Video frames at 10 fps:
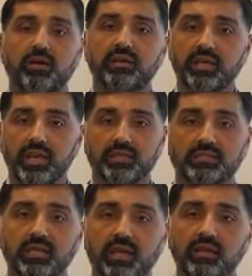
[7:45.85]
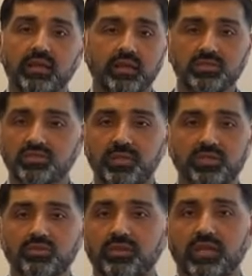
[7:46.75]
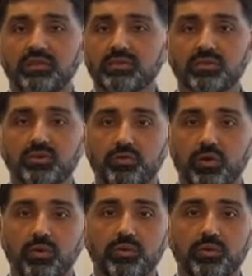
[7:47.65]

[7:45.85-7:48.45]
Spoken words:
on CAT scan and just make sure that it doesn't grow,